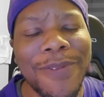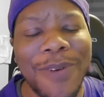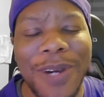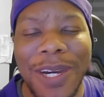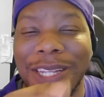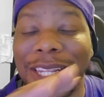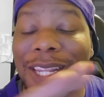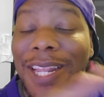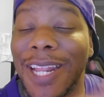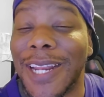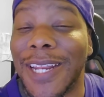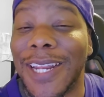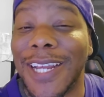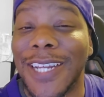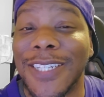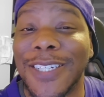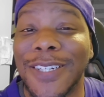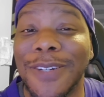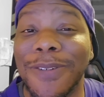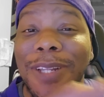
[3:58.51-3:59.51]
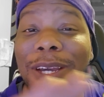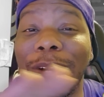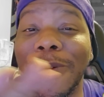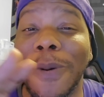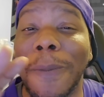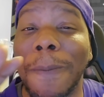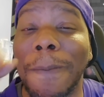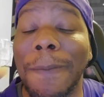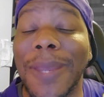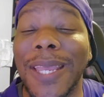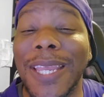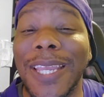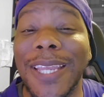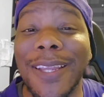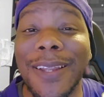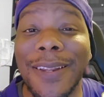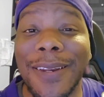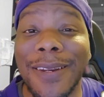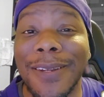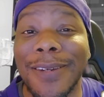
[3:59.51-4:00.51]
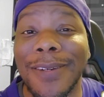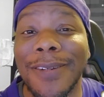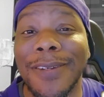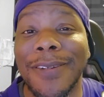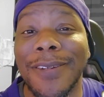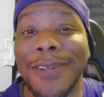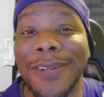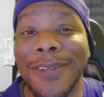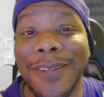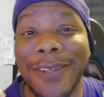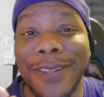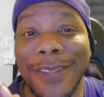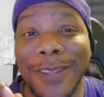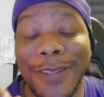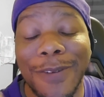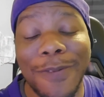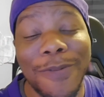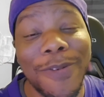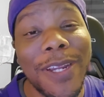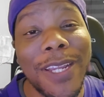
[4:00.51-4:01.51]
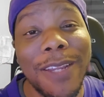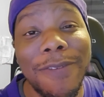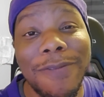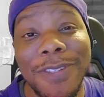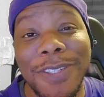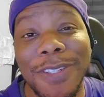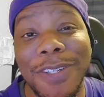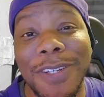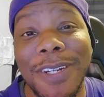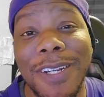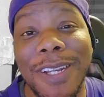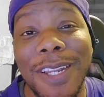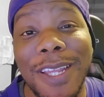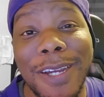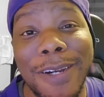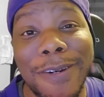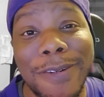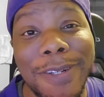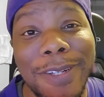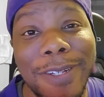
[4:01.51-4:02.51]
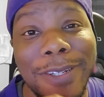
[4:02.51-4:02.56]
Well, not show, that would mean the Ravens are clowning.